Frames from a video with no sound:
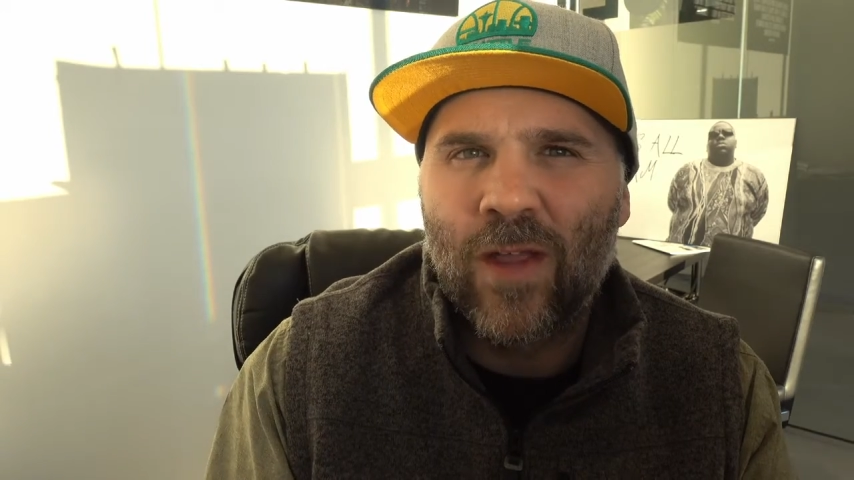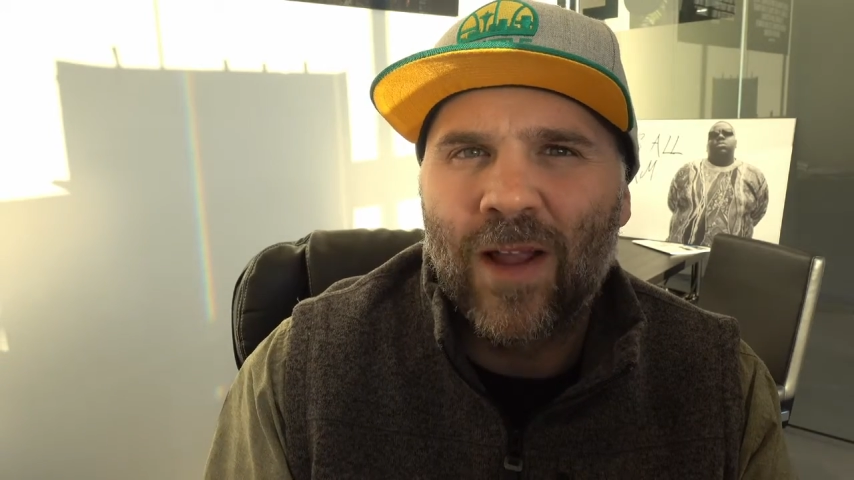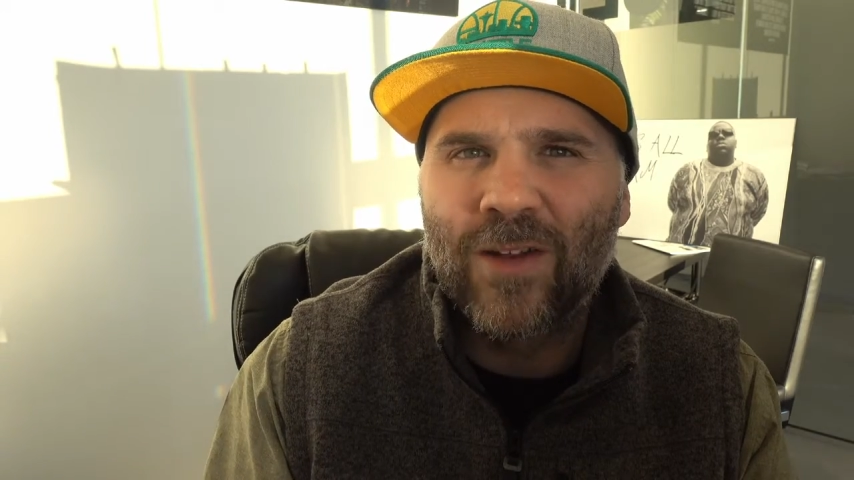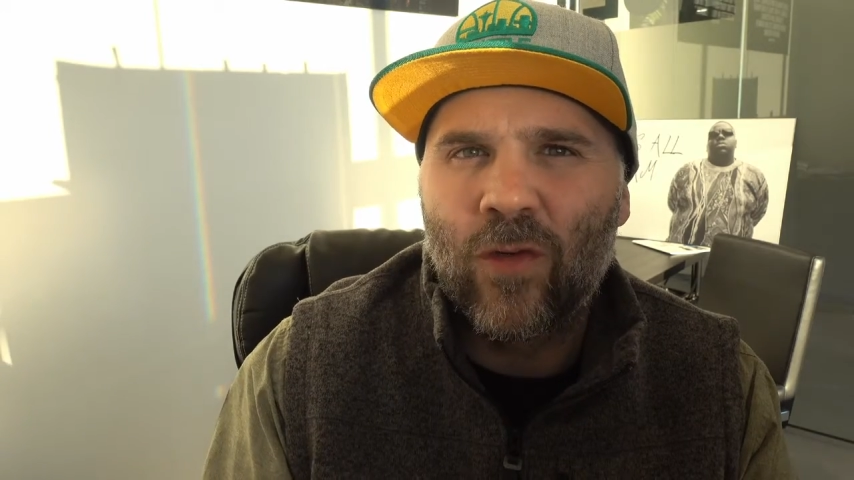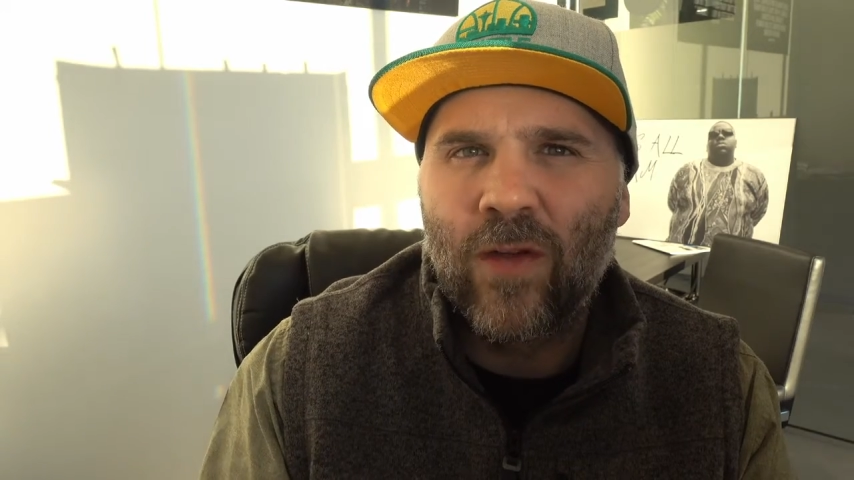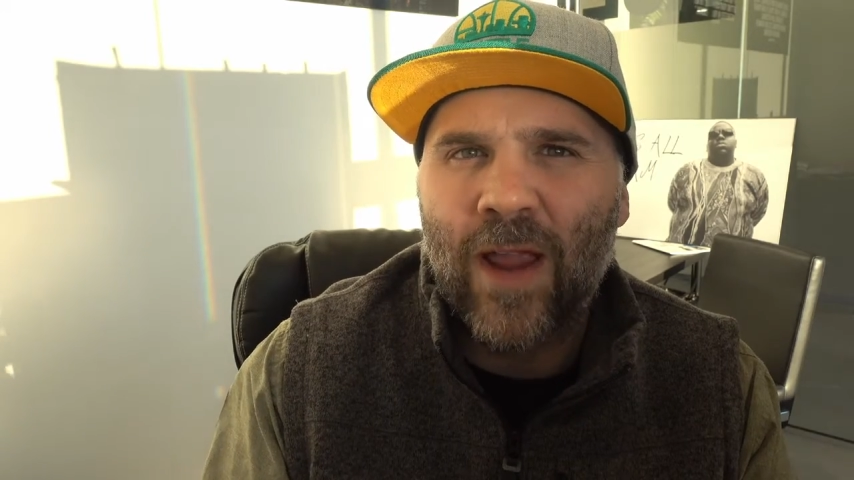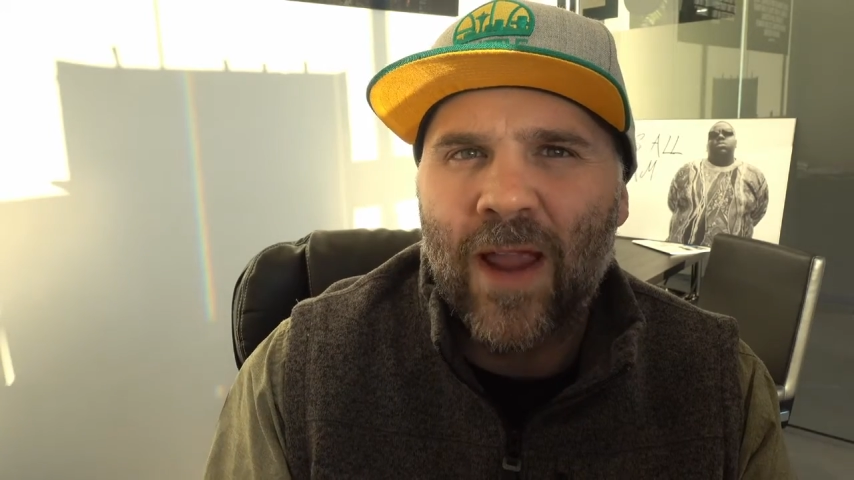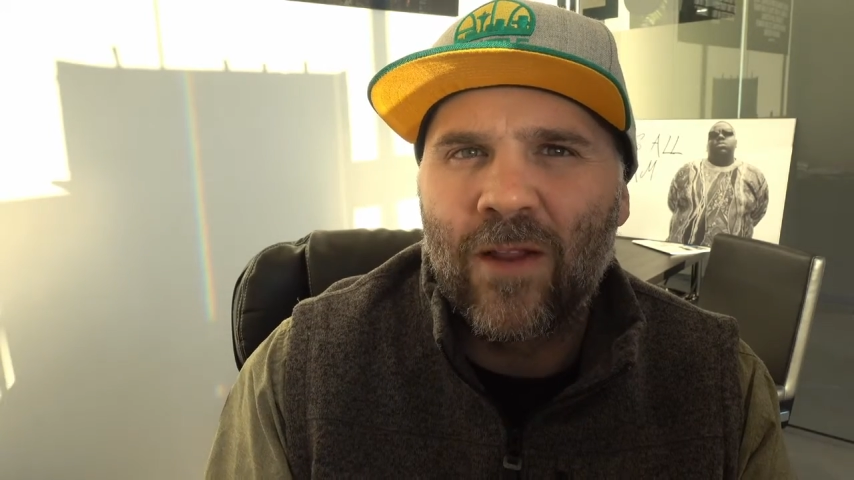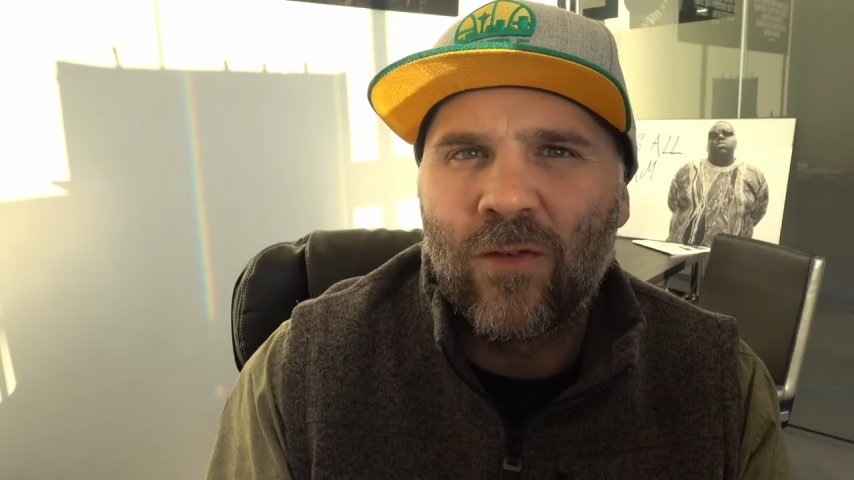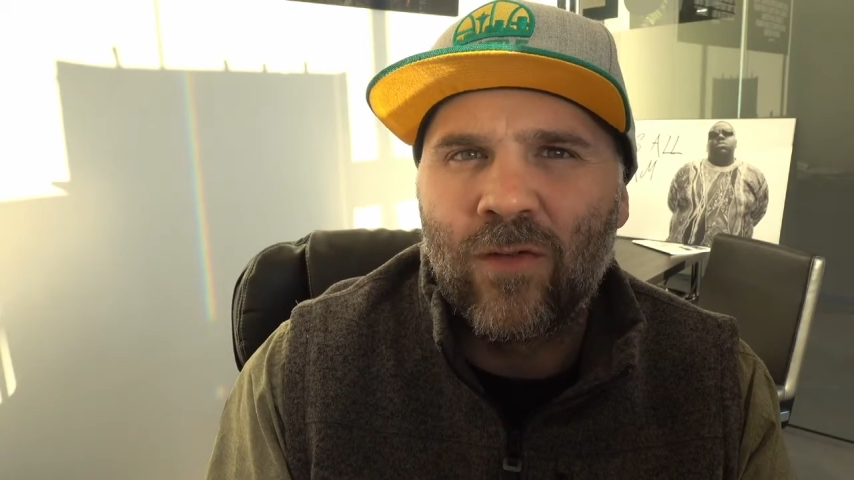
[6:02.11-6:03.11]
that
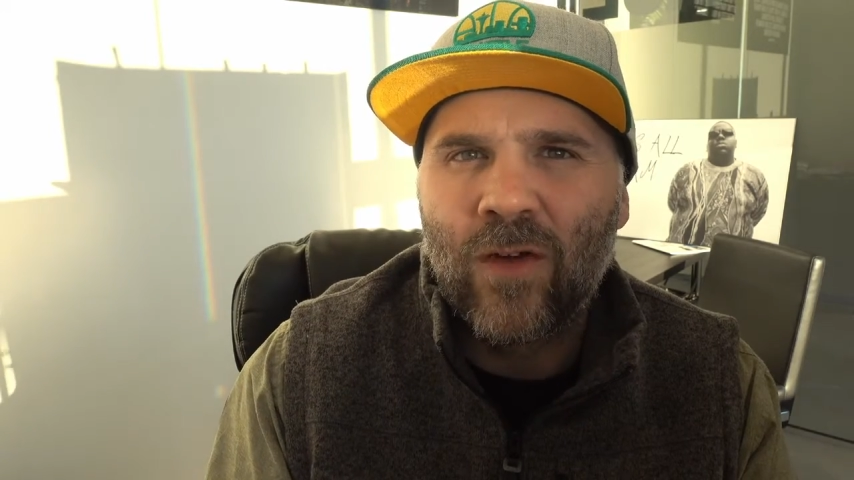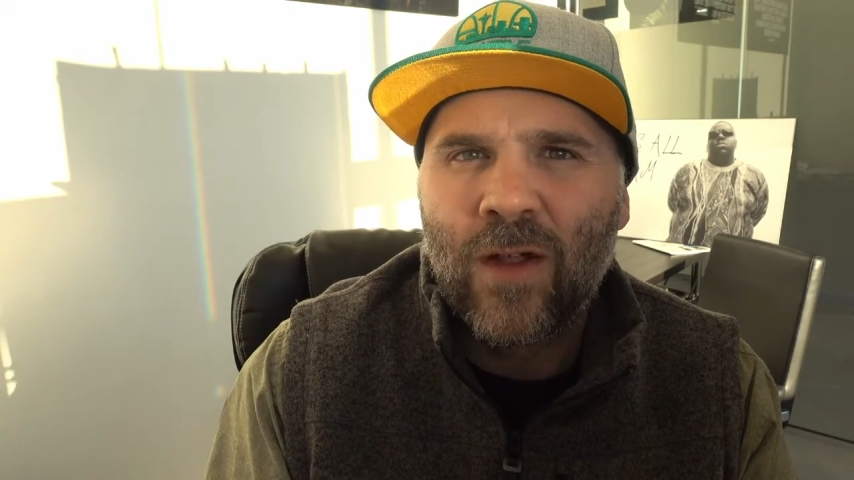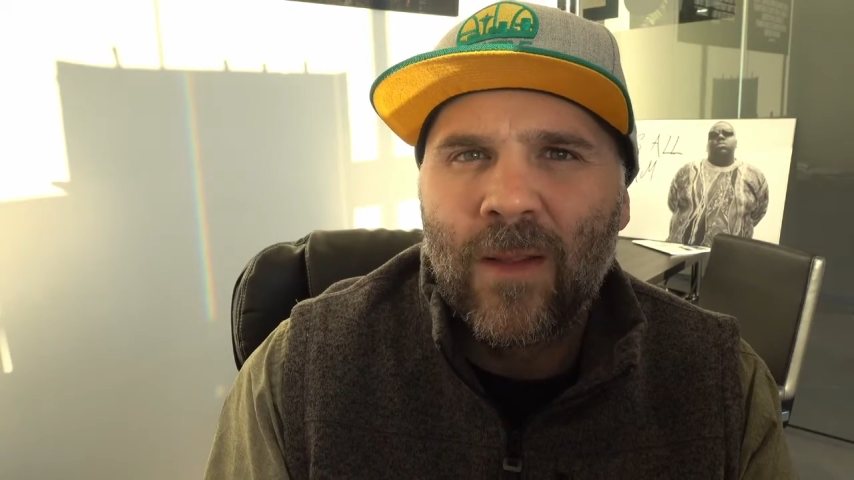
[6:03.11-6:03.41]
creative